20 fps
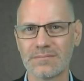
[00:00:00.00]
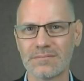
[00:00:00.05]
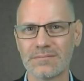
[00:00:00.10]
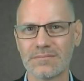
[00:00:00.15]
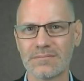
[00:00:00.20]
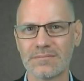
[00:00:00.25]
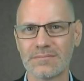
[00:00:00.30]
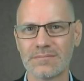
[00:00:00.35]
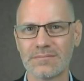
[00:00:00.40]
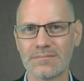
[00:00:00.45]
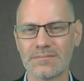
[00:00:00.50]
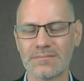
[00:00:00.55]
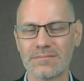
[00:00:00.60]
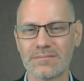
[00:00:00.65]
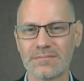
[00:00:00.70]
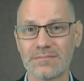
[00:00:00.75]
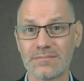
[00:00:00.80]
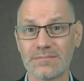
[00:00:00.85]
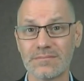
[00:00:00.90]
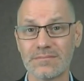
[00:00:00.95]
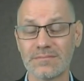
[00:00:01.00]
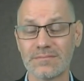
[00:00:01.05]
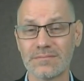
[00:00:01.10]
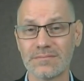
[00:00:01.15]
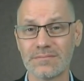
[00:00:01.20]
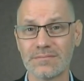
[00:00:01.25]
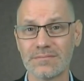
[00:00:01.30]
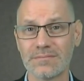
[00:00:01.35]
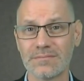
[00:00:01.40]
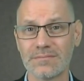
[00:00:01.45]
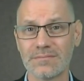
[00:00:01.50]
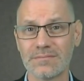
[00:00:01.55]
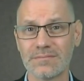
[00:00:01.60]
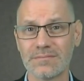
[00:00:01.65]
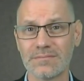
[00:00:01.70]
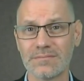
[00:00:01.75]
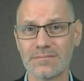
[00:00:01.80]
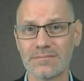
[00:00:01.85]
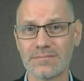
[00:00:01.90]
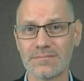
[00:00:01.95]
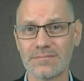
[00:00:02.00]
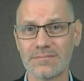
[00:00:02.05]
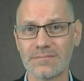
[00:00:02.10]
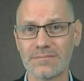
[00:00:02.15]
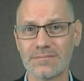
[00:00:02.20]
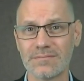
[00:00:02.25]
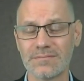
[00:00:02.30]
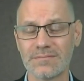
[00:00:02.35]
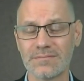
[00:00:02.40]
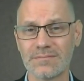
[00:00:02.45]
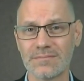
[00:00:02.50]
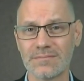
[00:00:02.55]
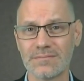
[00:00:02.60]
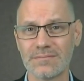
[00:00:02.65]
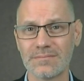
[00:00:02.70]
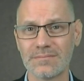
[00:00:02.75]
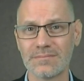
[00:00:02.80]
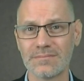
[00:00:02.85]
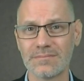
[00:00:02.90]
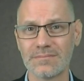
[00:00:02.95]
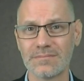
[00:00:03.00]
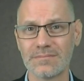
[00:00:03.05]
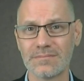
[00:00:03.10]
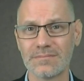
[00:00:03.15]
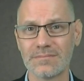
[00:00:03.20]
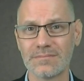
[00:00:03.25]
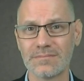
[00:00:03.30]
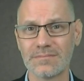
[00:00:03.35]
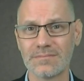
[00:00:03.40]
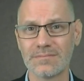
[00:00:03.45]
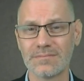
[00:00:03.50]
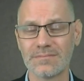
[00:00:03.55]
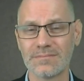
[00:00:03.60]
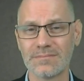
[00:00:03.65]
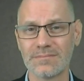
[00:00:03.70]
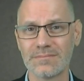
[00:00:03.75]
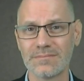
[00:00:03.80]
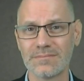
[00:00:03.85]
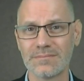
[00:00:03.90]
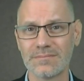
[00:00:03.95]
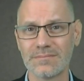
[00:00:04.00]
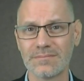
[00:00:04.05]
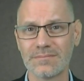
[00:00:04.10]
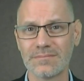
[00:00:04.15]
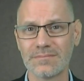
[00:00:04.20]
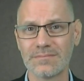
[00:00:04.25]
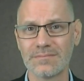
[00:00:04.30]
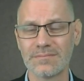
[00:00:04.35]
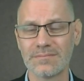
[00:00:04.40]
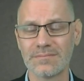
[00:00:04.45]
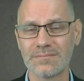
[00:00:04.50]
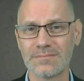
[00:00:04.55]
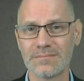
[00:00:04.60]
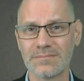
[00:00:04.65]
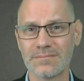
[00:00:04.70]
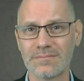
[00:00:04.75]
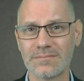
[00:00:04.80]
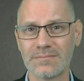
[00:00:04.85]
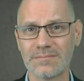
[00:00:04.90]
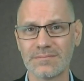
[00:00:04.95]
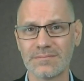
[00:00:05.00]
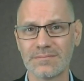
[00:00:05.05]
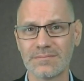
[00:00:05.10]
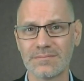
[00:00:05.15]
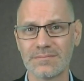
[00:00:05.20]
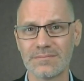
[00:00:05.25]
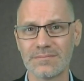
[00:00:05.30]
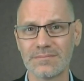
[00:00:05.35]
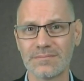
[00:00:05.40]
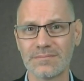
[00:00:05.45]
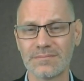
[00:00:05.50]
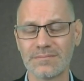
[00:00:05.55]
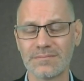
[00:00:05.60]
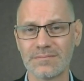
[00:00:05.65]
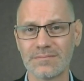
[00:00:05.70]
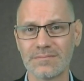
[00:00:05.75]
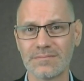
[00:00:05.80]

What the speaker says: No words are spoken by the person on screen.